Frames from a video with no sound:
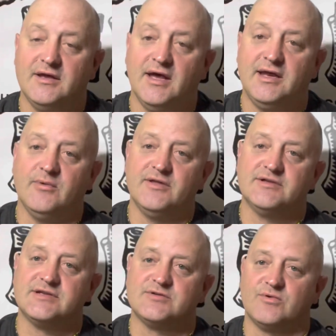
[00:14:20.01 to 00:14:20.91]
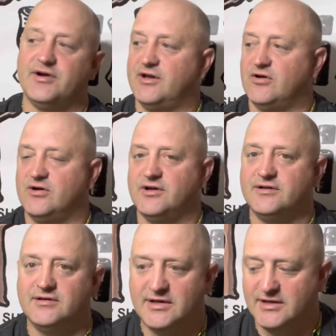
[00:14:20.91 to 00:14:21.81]
Anyway, this is running
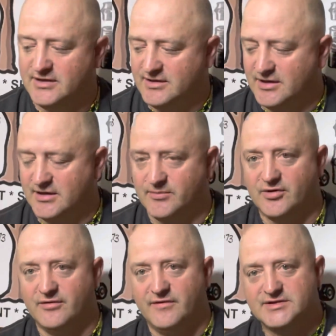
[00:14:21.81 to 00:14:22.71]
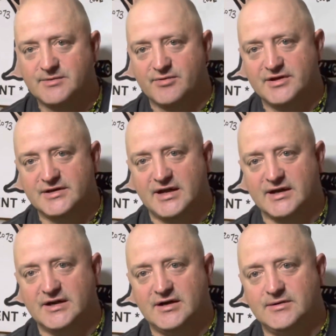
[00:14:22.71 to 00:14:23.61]
on. Um, go to
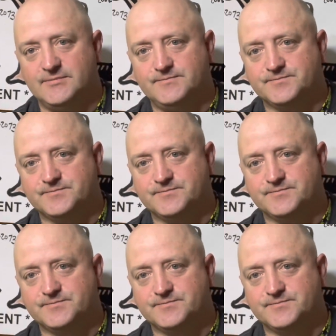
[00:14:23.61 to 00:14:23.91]
vistaprint.com.